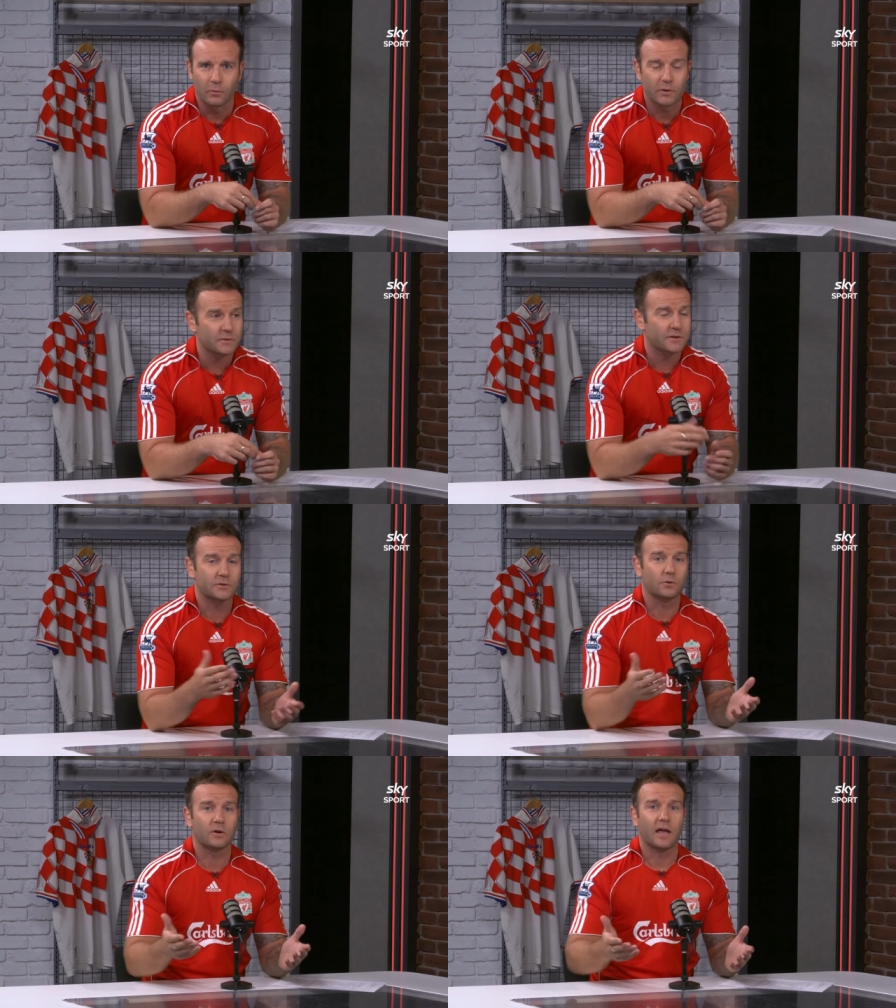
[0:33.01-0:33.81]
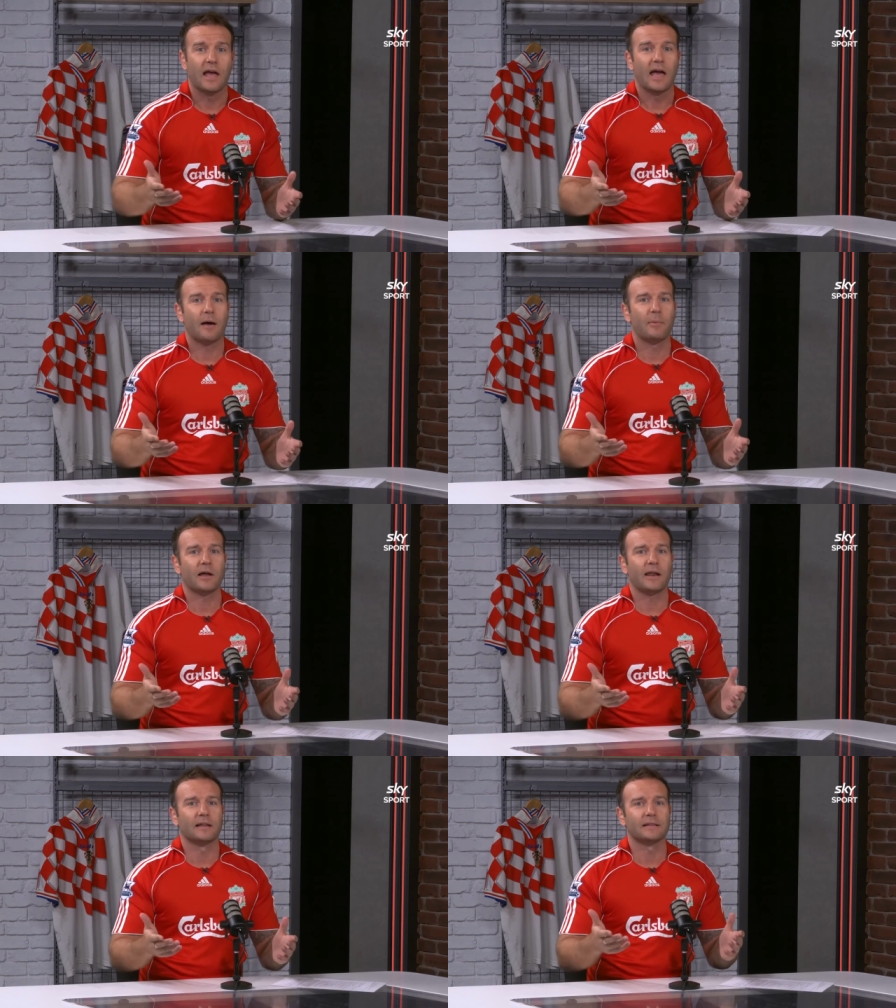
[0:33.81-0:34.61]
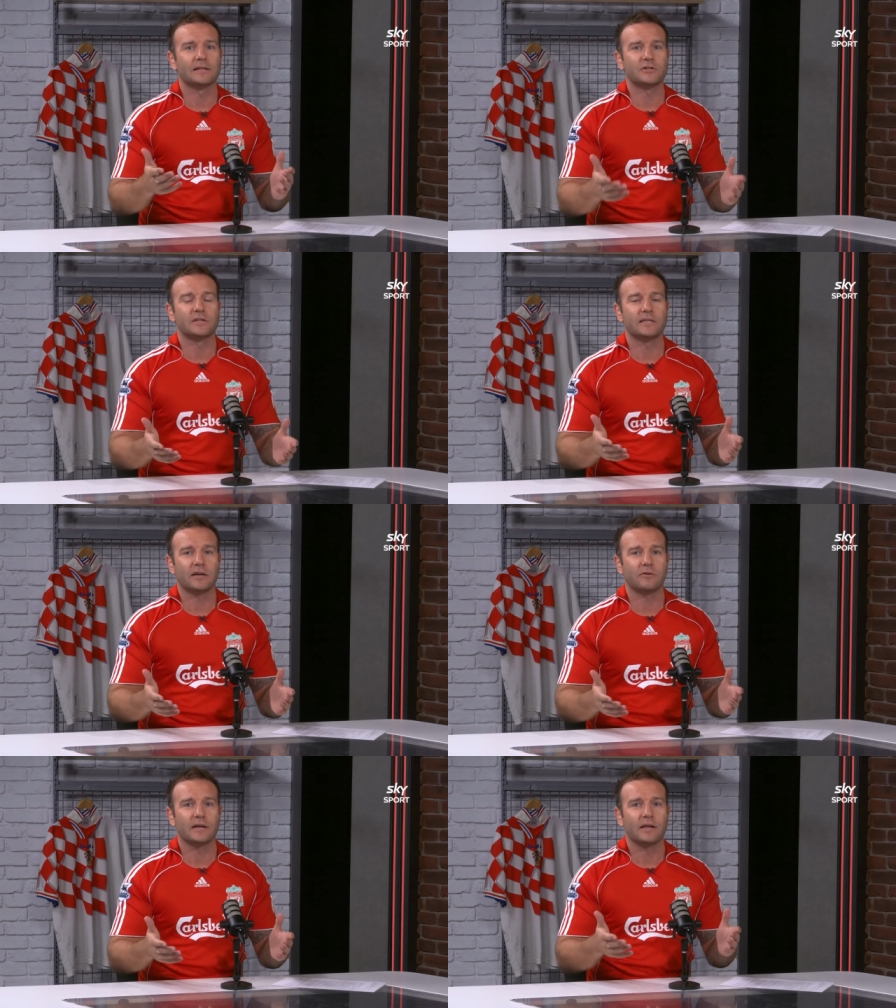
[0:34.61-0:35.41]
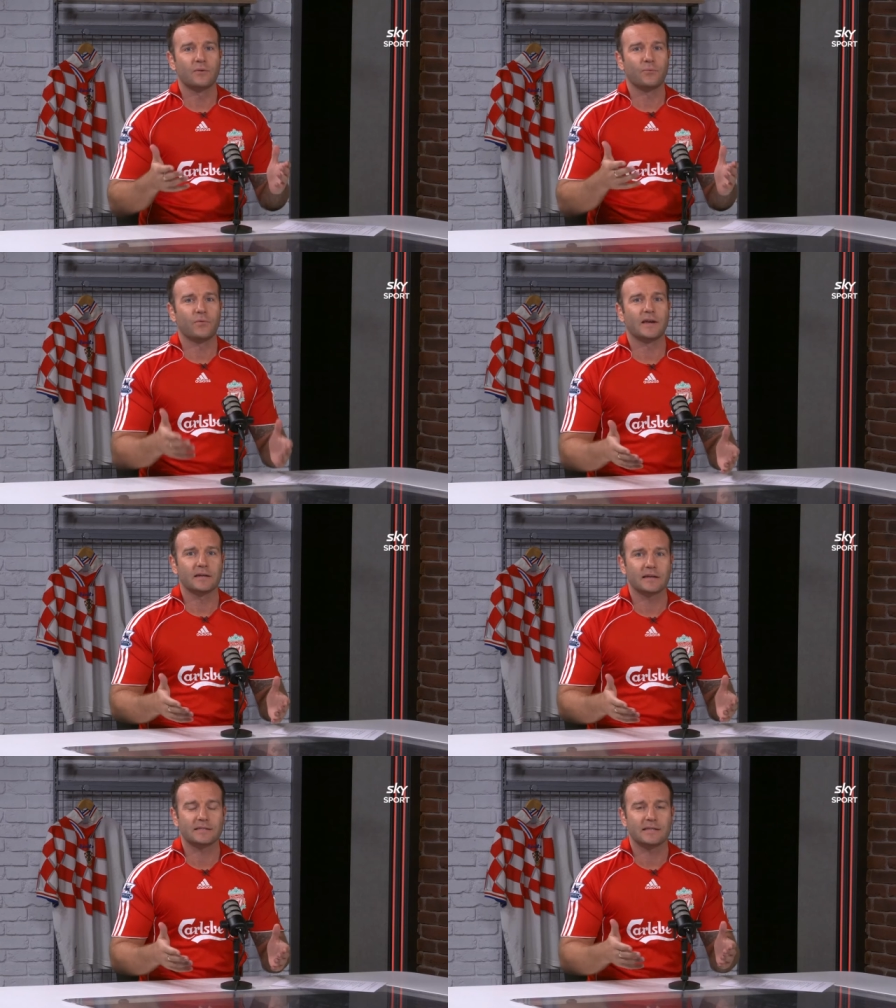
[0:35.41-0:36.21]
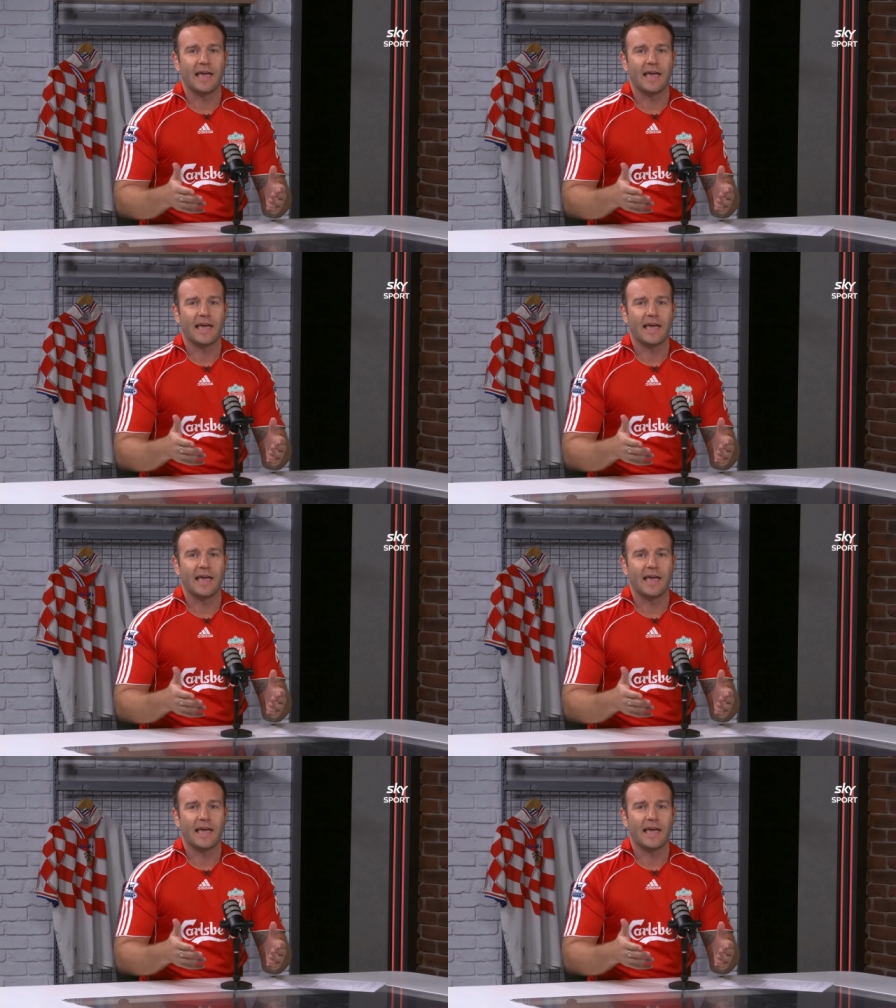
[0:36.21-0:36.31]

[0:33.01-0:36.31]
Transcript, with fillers: We'll also talk about a legendary Phoenix